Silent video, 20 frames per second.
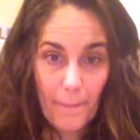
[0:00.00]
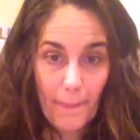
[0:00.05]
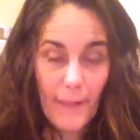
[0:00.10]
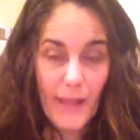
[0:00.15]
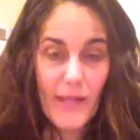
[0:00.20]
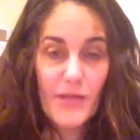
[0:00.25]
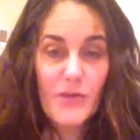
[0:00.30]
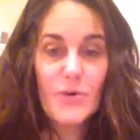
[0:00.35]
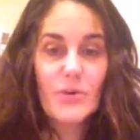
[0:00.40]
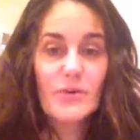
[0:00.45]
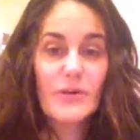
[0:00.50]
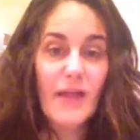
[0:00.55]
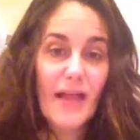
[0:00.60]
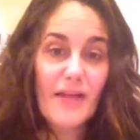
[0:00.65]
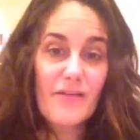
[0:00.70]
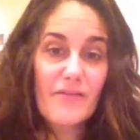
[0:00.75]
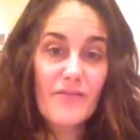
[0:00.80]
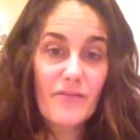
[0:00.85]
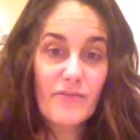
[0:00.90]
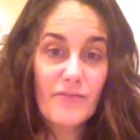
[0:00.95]
in your
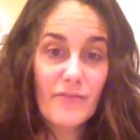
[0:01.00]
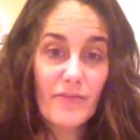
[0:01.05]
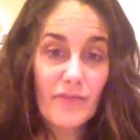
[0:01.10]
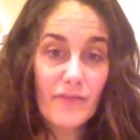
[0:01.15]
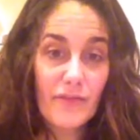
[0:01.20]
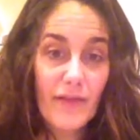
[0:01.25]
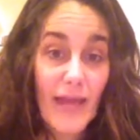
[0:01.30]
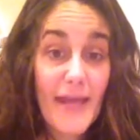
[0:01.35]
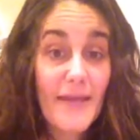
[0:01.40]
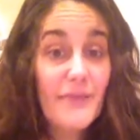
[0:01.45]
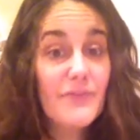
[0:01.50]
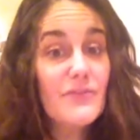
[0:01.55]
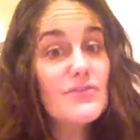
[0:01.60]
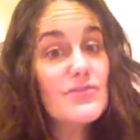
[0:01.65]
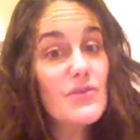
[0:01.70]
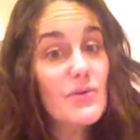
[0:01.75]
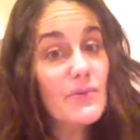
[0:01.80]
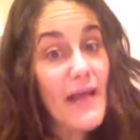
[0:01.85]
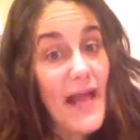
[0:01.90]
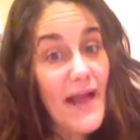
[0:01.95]
life? And if you
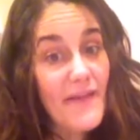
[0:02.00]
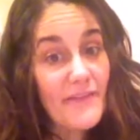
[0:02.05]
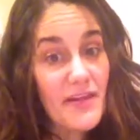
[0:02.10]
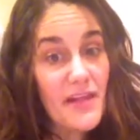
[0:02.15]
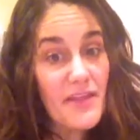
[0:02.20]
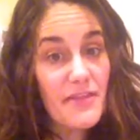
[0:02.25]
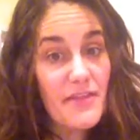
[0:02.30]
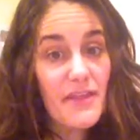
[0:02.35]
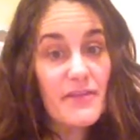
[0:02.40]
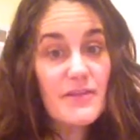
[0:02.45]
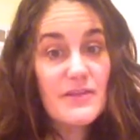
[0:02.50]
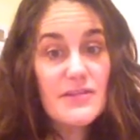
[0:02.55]
don't have anything,